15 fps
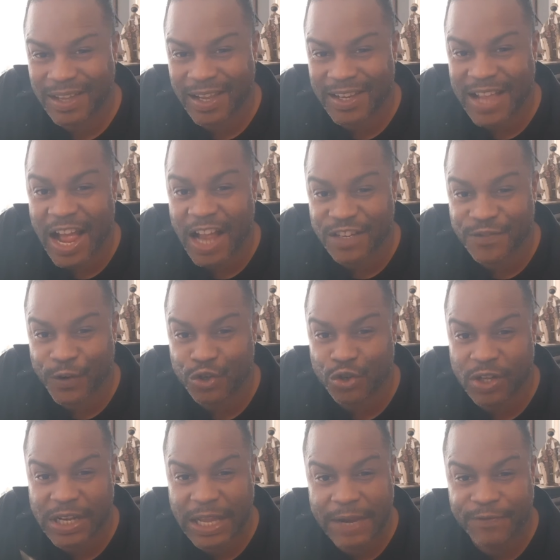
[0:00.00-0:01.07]
controversial
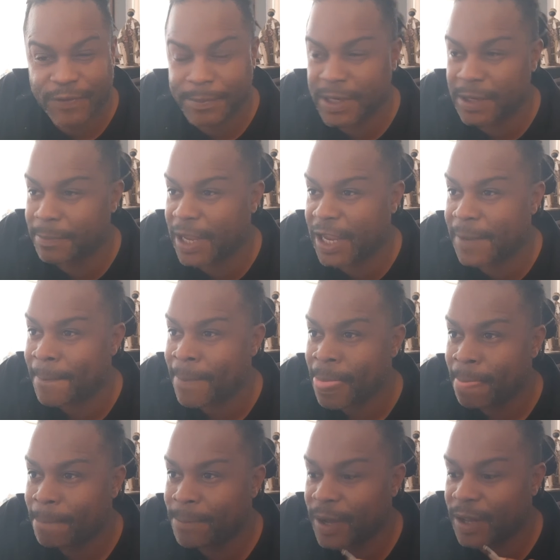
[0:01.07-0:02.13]
claim for me to make,
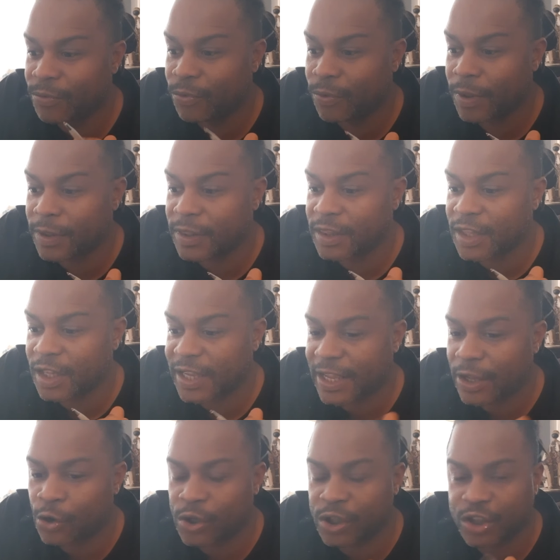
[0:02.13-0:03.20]
but
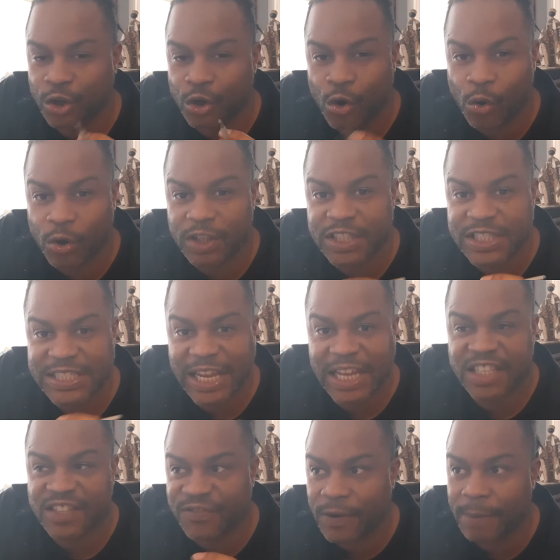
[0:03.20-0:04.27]
the court
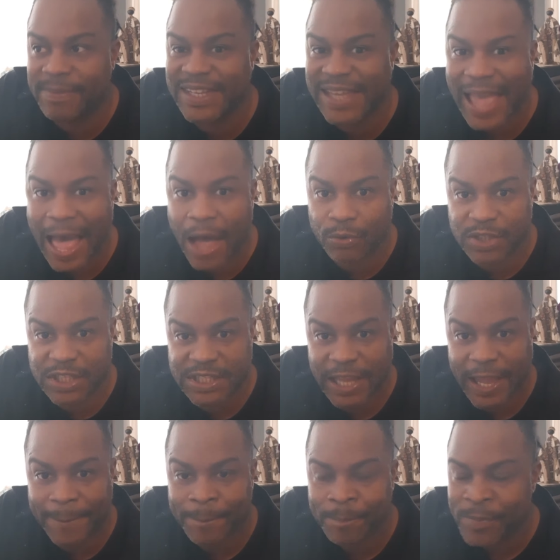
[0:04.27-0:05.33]
states from the outset
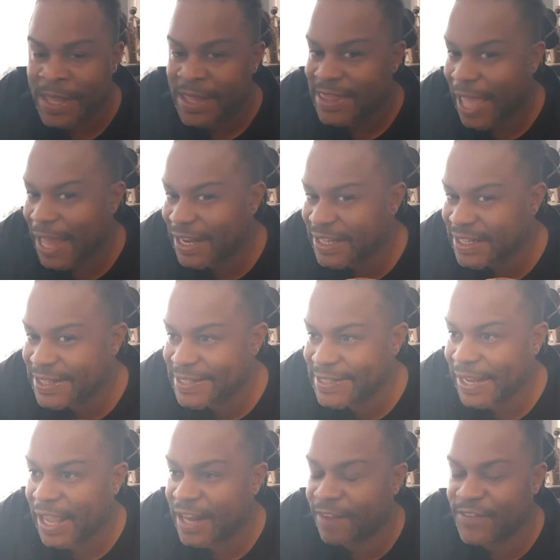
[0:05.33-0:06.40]
that
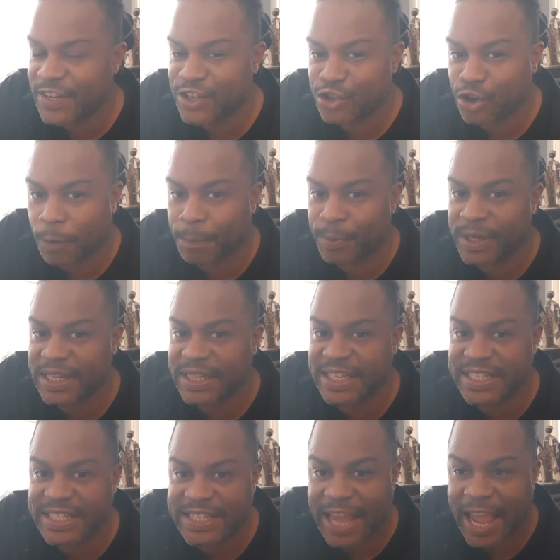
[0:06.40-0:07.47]
instead of interpreting the
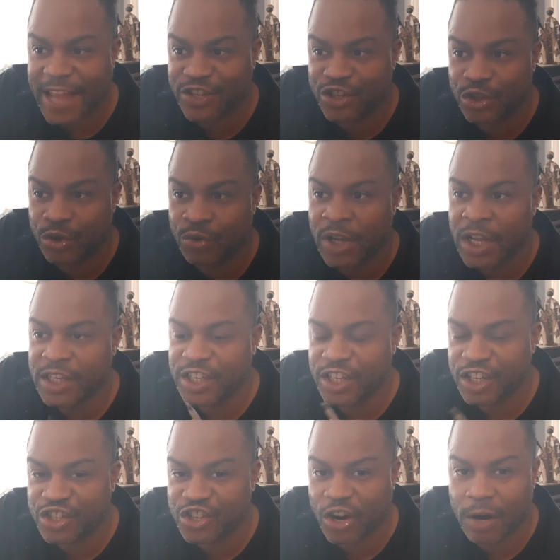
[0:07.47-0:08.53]
statute to
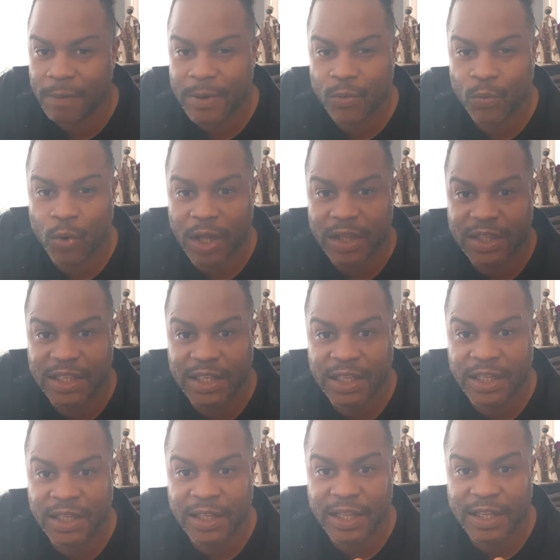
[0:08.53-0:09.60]
determine what the
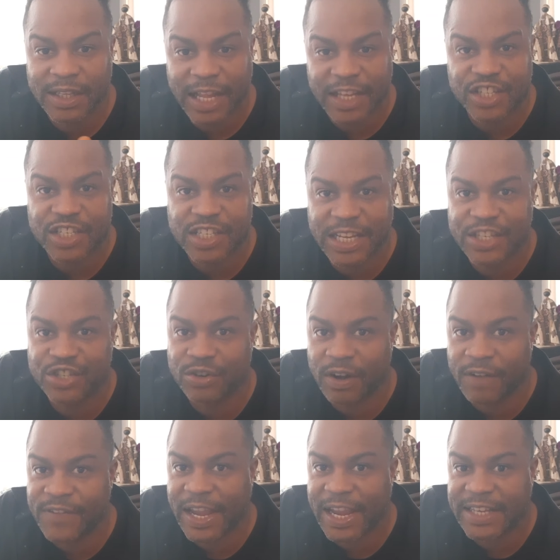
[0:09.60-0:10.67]
legislature
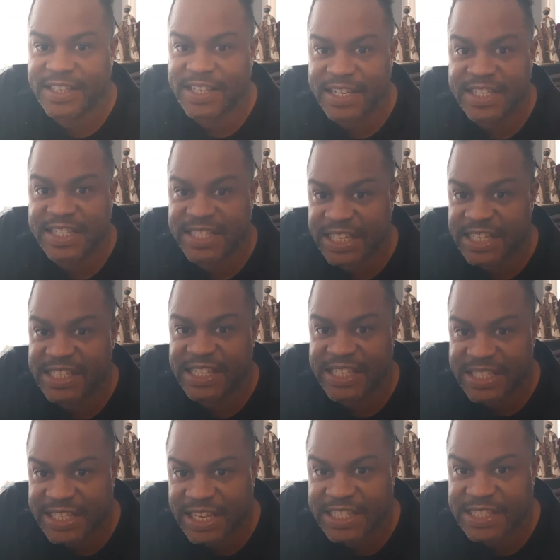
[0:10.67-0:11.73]
of
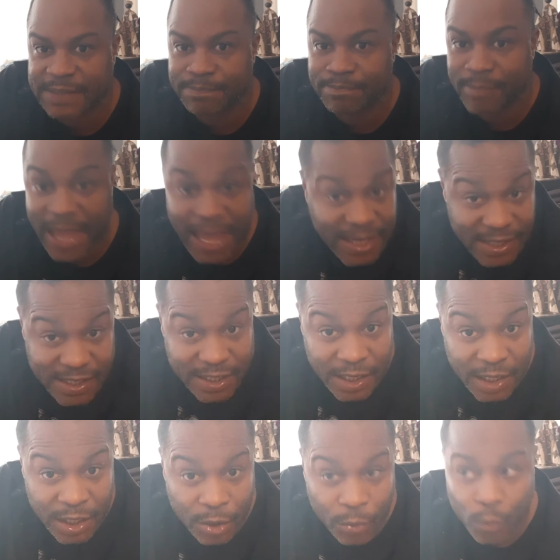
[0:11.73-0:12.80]
1866 meant,
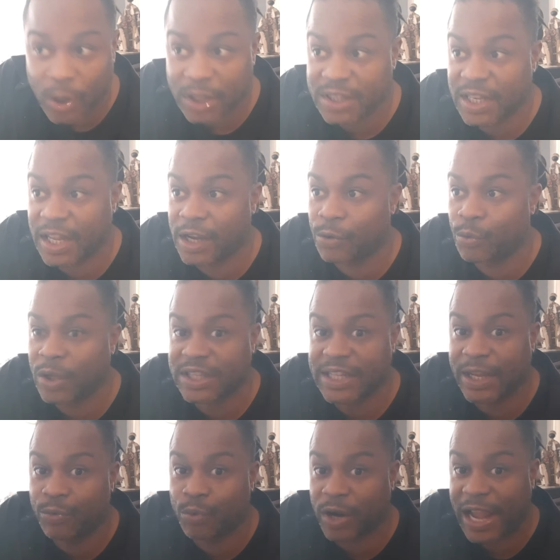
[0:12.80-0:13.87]
what they
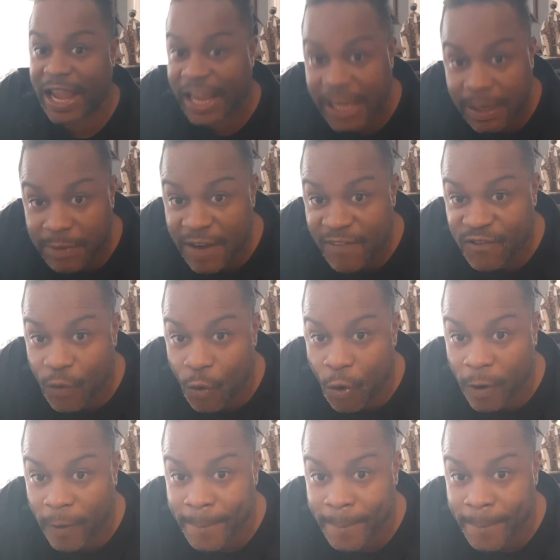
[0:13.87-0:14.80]
were aiming for,